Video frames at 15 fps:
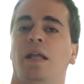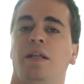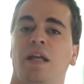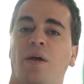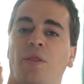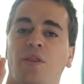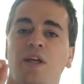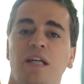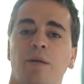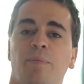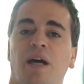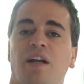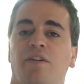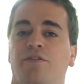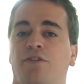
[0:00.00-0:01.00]
Now think
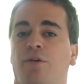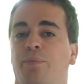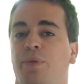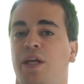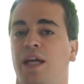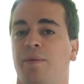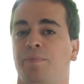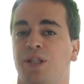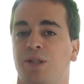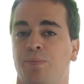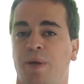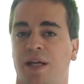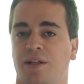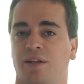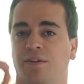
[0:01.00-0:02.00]
about it from their
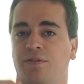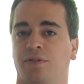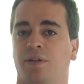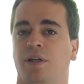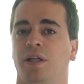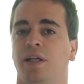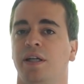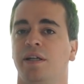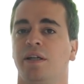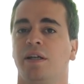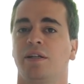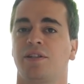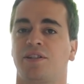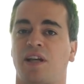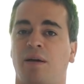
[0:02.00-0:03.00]
perspective.
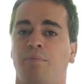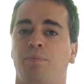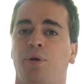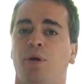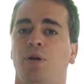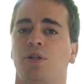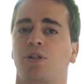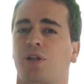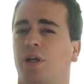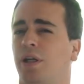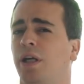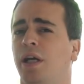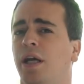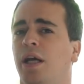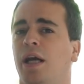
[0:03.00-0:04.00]
Some
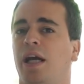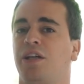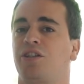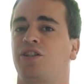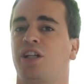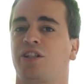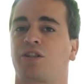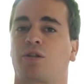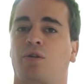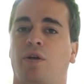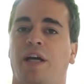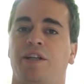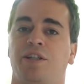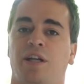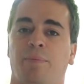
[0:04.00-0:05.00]
person has just
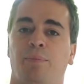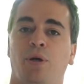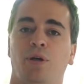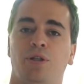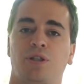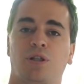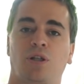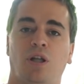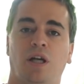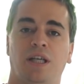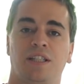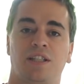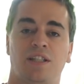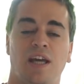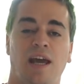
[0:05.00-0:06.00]
created a
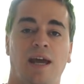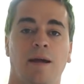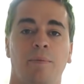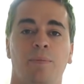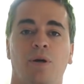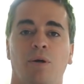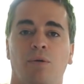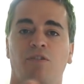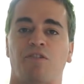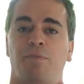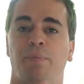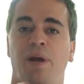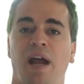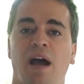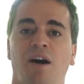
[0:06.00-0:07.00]
personalized tab
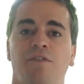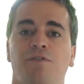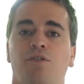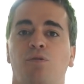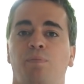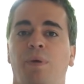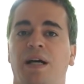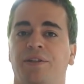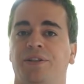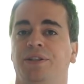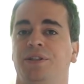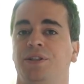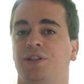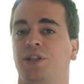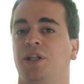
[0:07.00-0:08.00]
with powerful
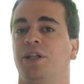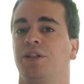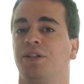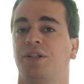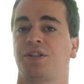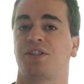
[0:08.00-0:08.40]
buttons to